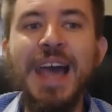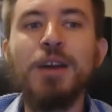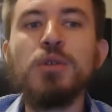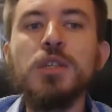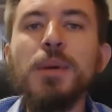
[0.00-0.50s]

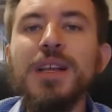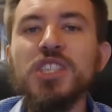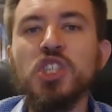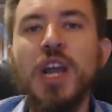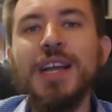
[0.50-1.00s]
equitable
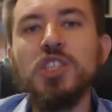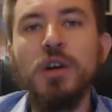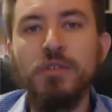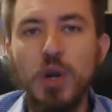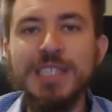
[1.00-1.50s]
exchange
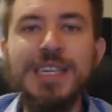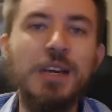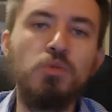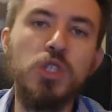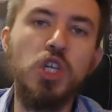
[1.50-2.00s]
of risk
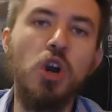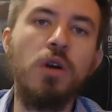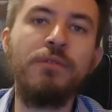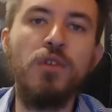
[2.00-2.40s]
in return